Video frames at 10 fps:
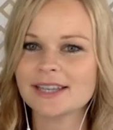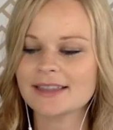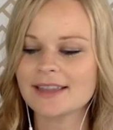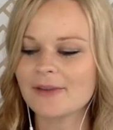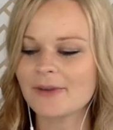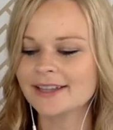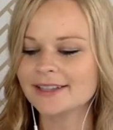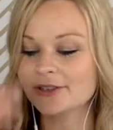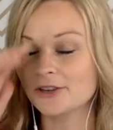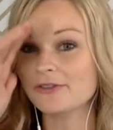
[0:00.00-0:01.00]
in that way. And
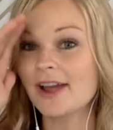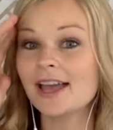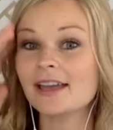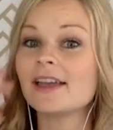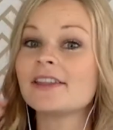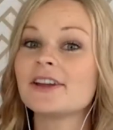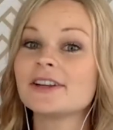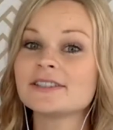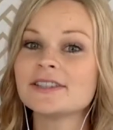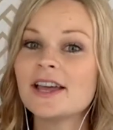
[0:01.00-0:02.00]
so you're right. Like there
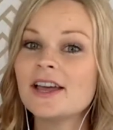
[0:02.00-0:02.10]
is